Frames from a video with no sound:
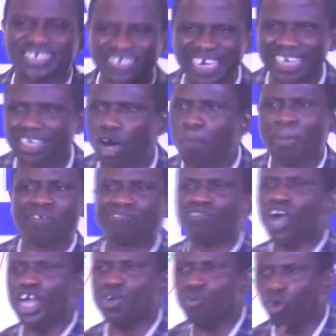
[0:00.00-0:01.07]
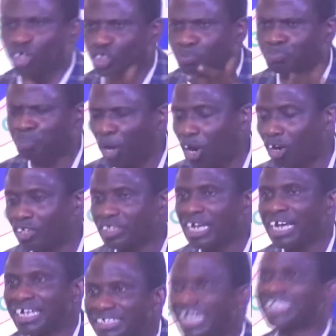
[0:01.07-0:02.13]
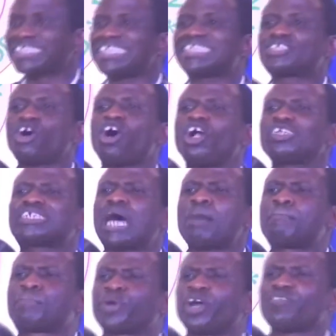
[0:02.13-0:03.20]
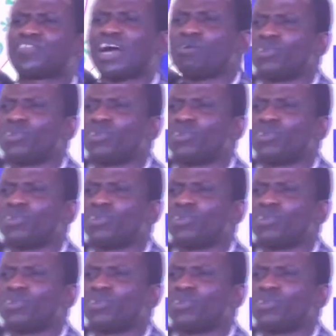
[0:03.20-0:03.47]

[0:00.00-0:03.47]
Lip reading: Jacob before he was born that his older brother